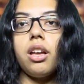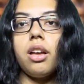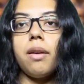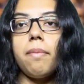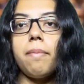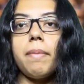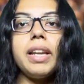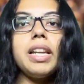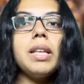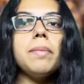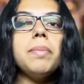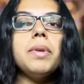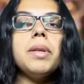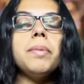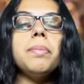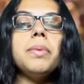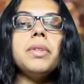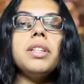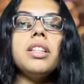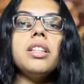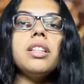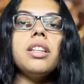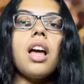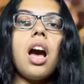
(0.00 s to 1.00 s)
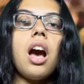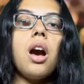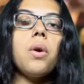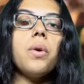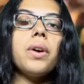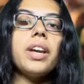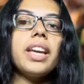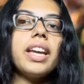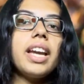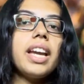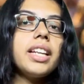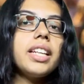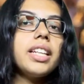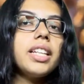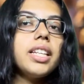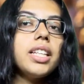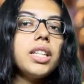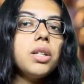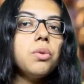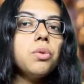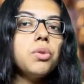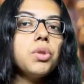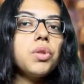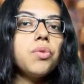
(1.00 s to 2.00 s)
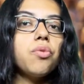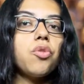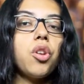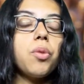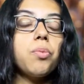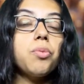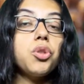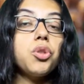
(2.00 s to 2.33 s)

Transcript: Many people now get news from